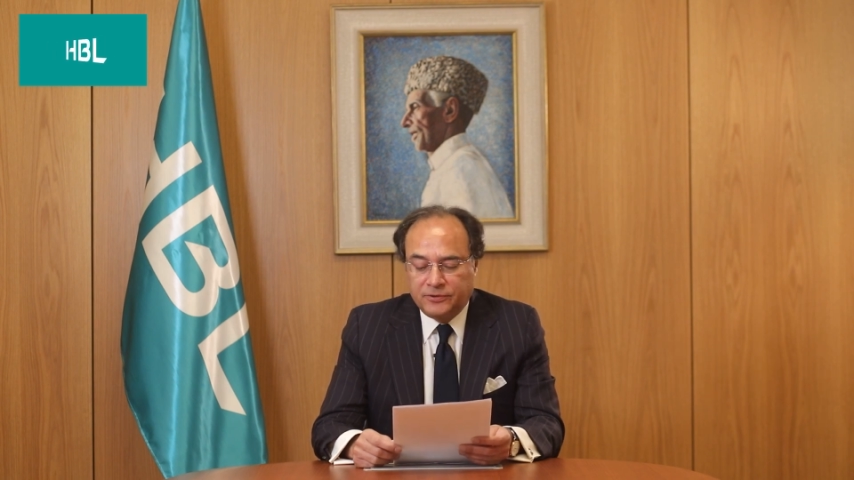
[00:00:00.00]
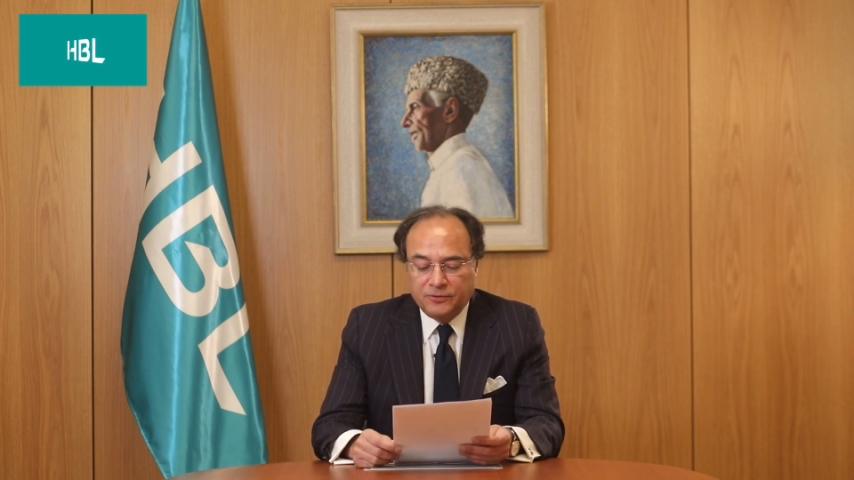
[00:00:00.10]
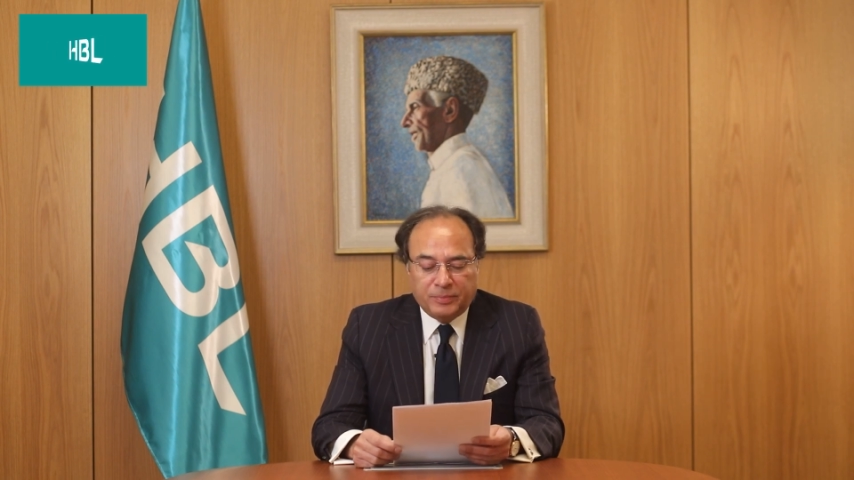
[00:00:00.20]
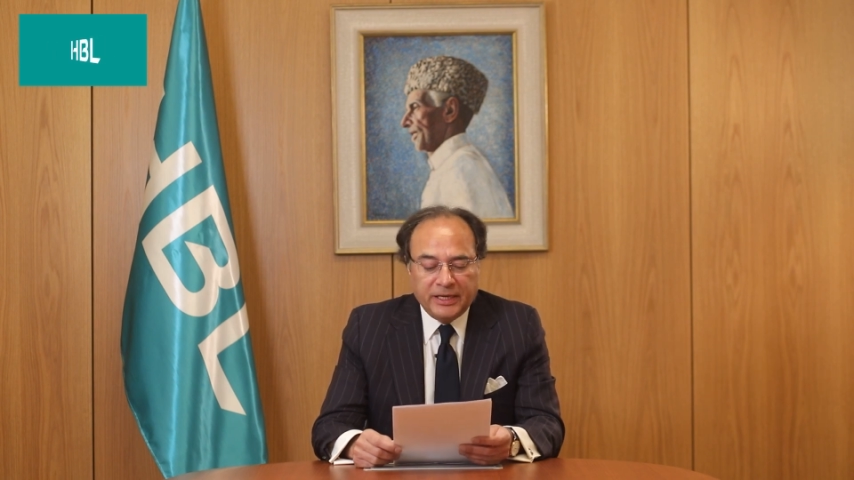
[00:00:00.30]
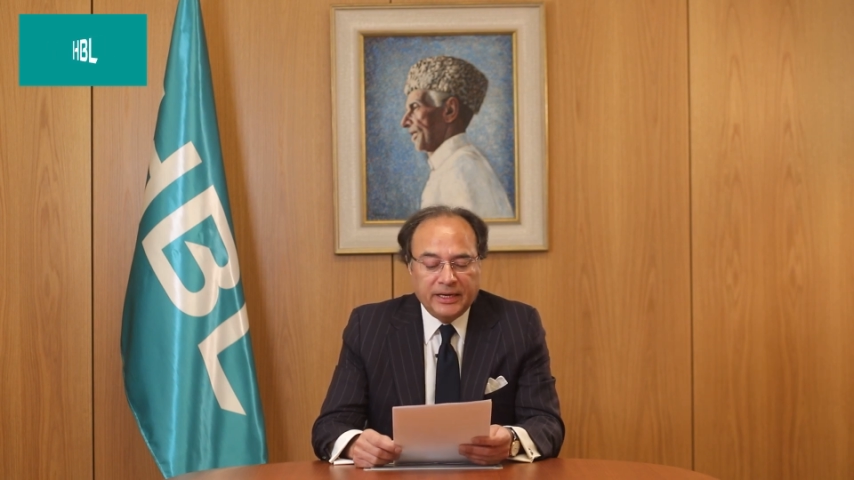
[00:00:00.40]

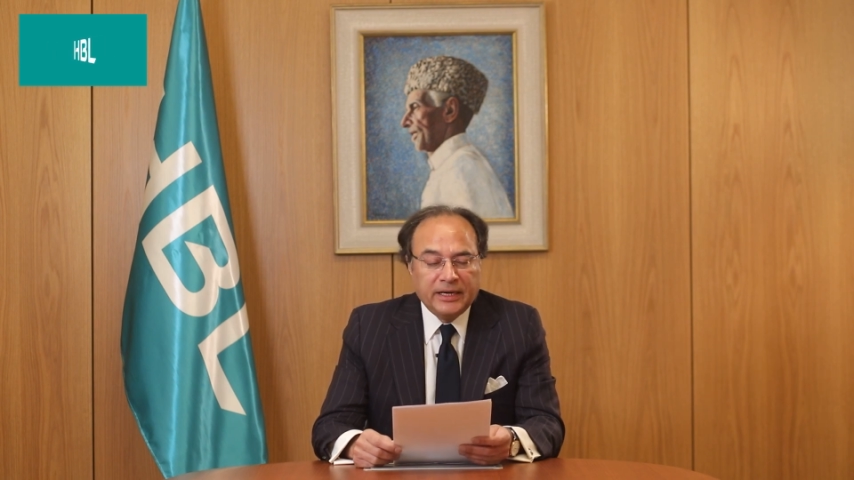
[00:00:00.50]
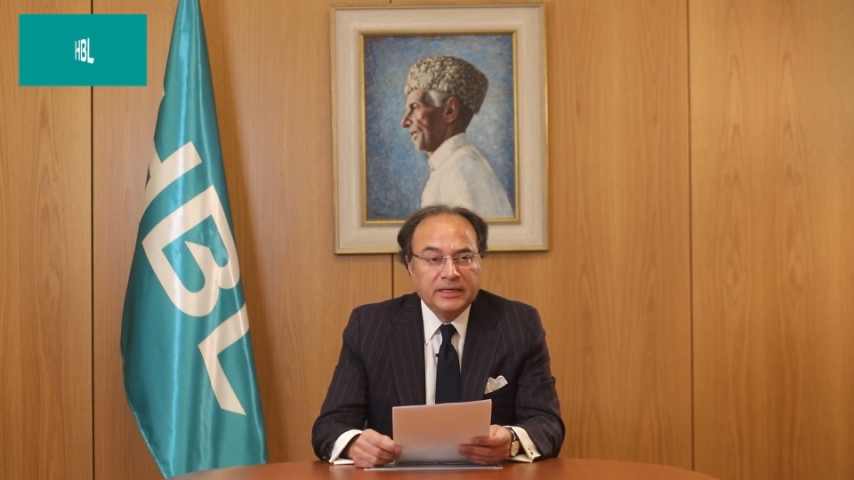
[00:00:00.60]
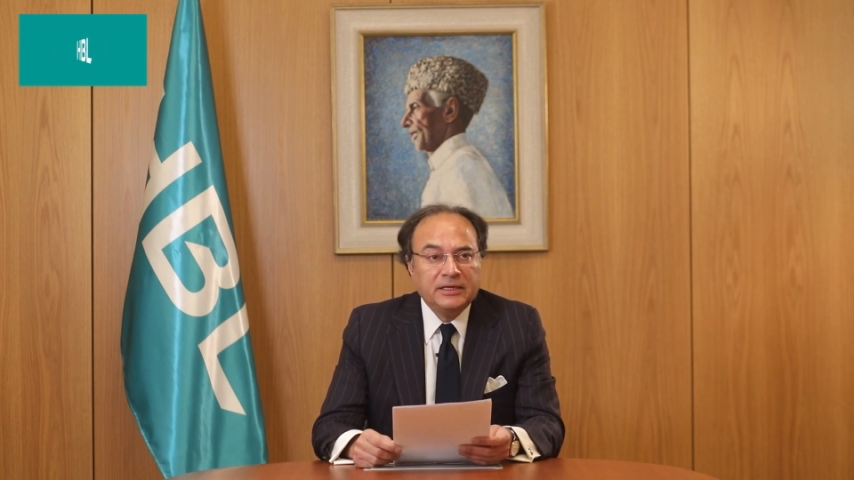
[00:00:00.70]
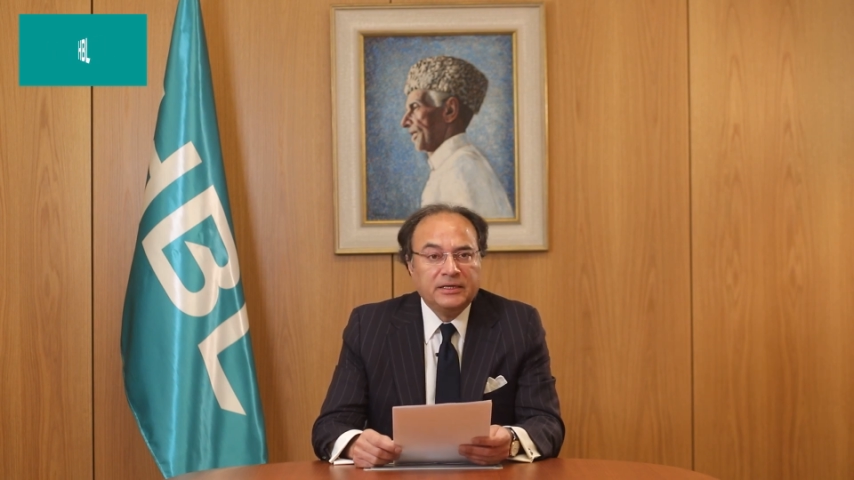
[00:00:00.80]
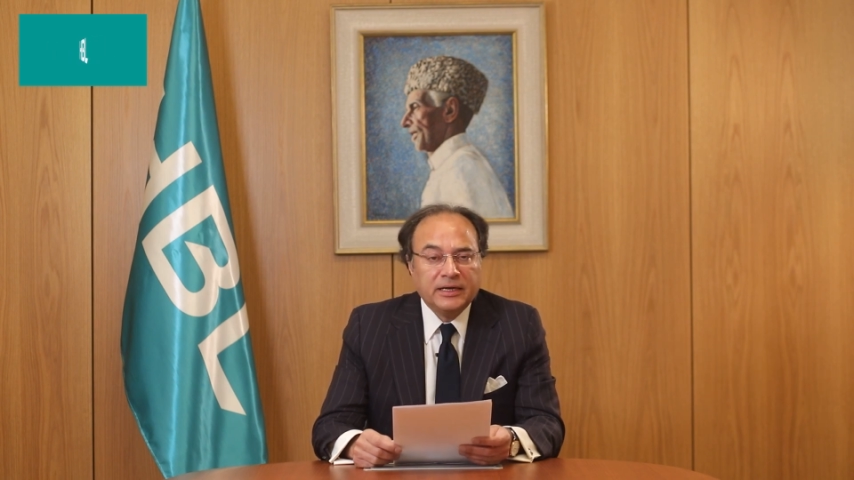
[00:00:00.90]
to play
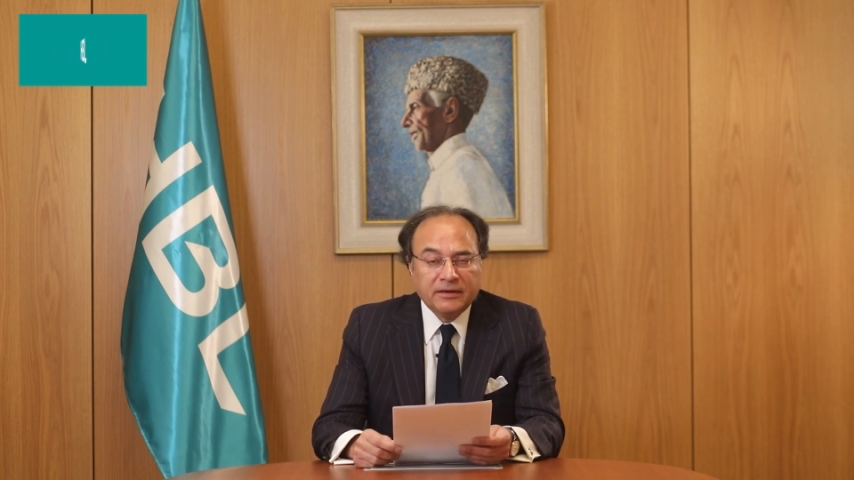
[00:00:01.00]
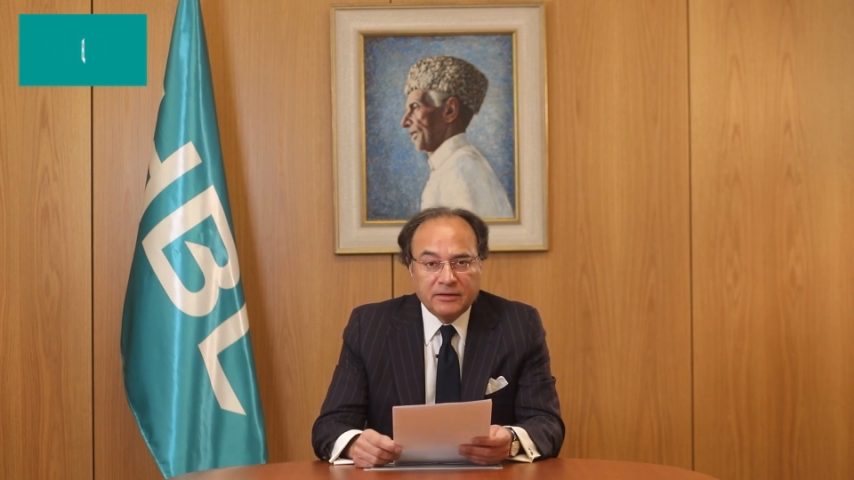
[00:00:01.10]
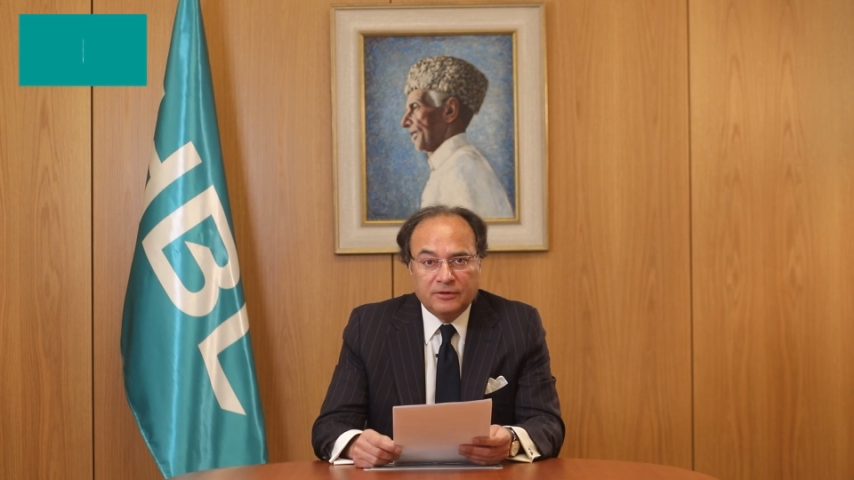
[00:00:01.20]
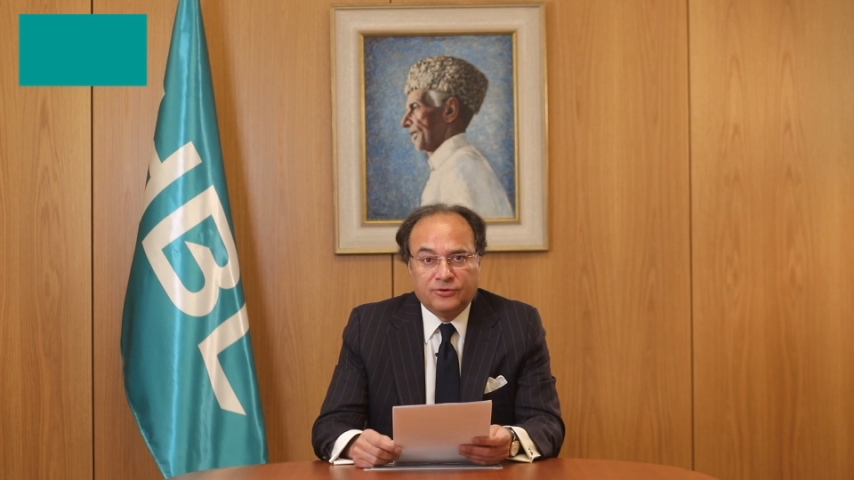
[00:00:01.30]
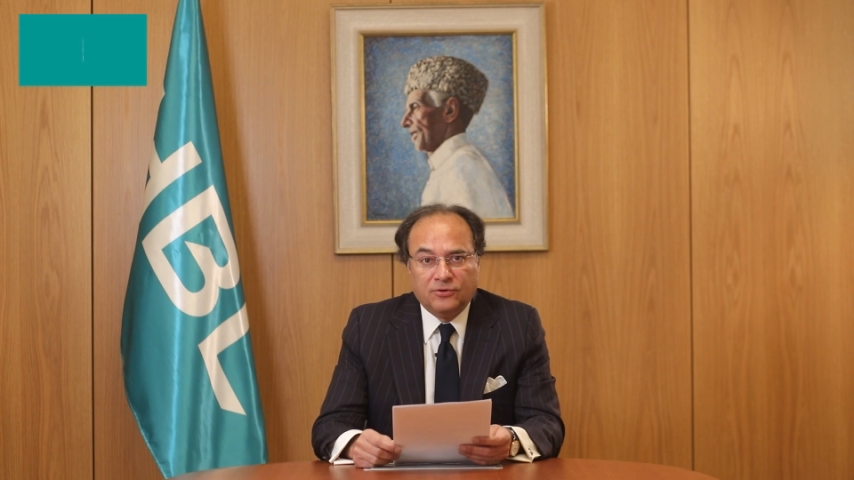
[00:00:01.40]
an
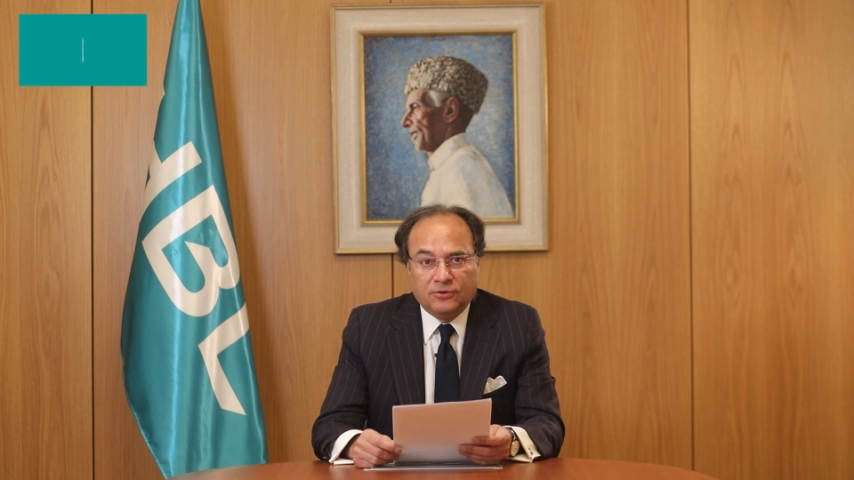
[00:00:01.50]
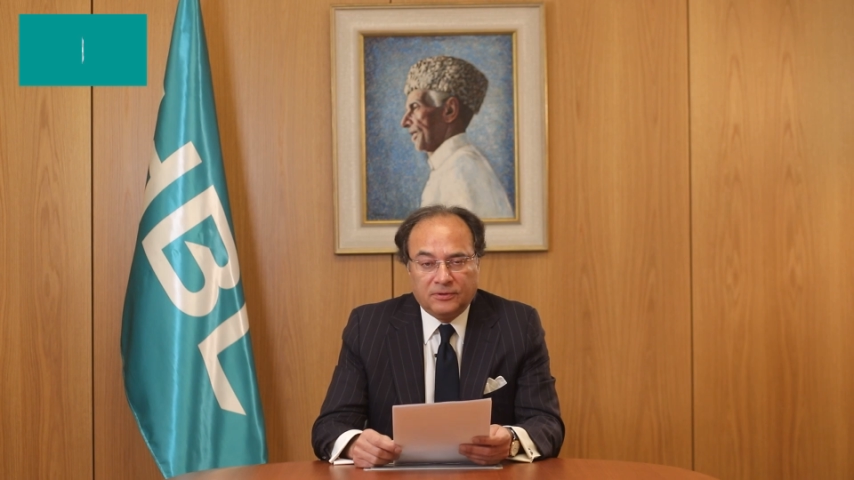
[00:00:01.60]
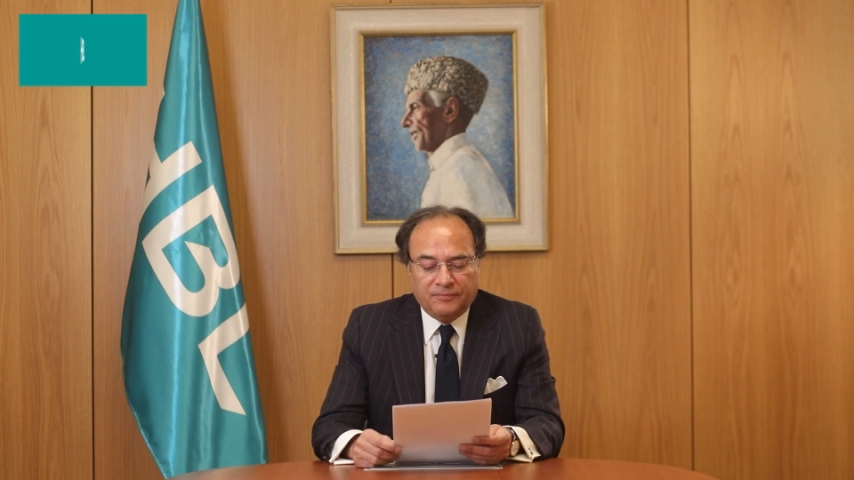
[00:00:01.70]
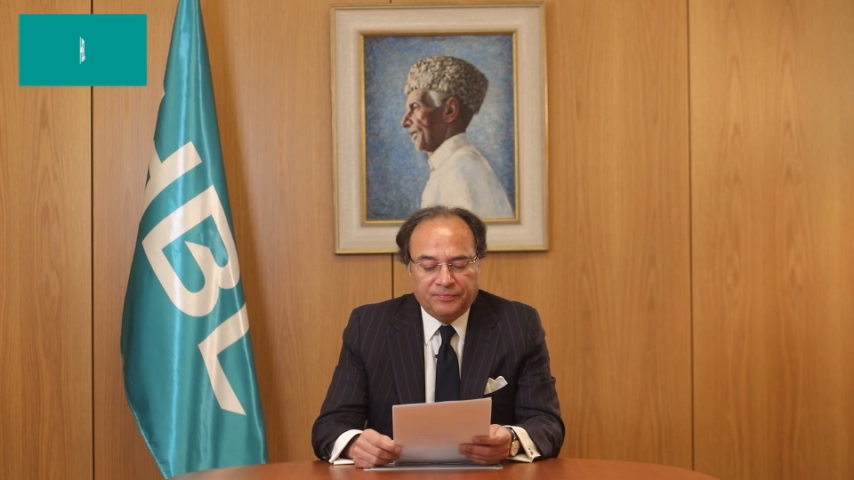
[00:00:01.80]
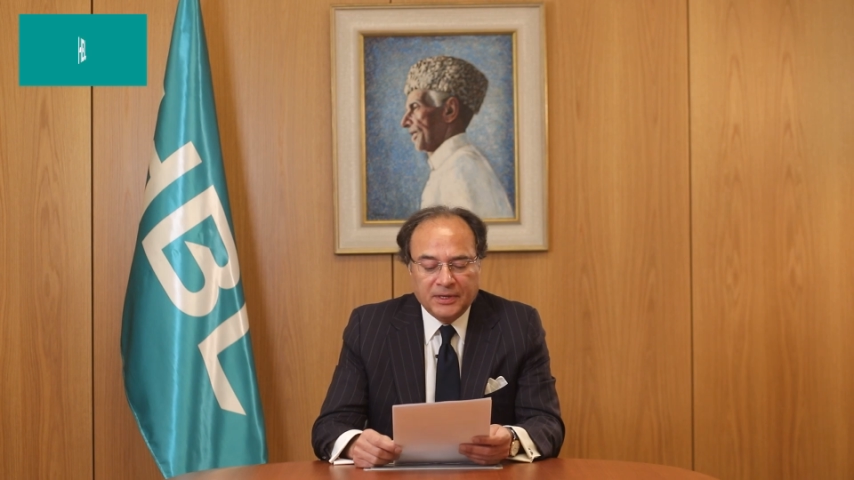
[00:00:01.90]
integral
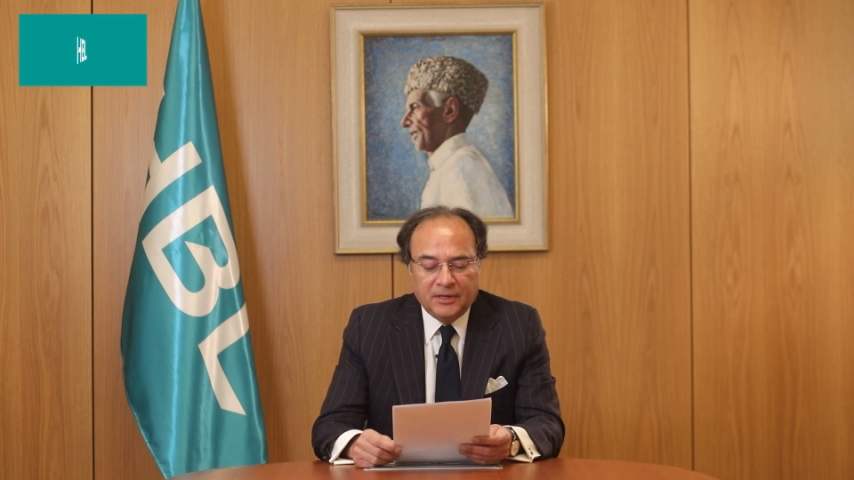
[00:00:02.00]
role